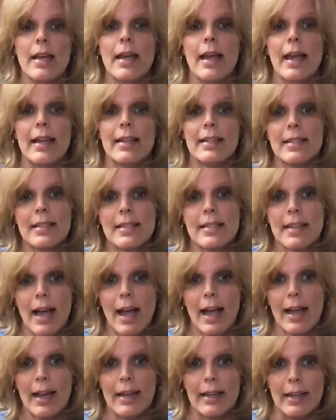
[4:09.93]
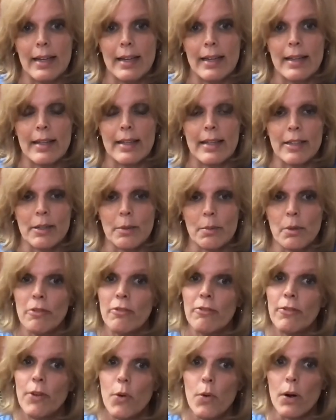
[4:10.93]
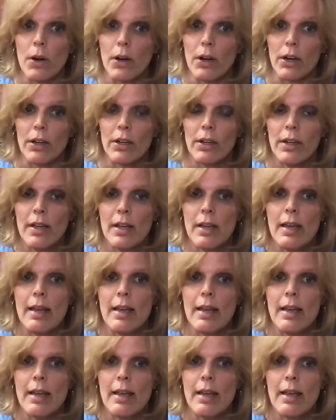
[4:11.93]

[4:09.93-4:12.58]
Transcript: had decided the year before